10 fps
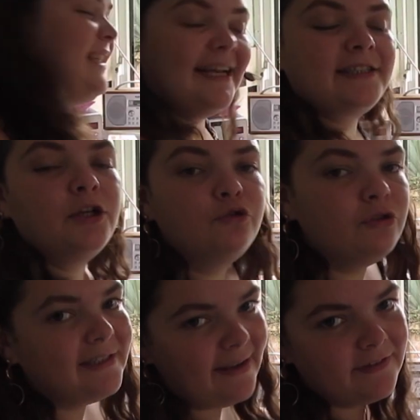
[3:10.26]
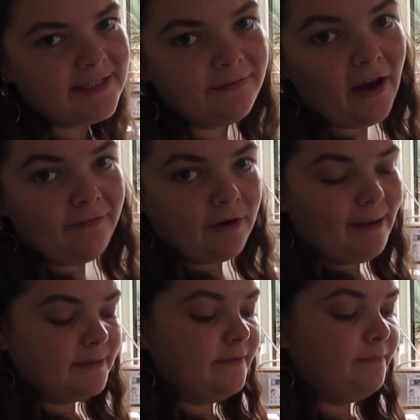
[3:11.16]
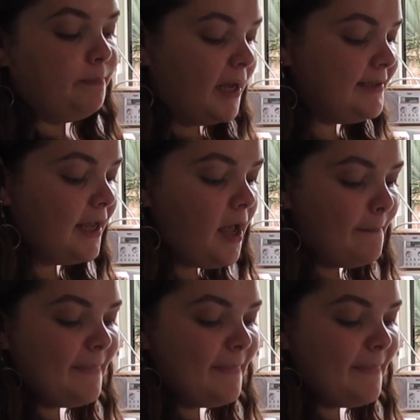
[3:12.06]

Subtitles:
675 grams of butter.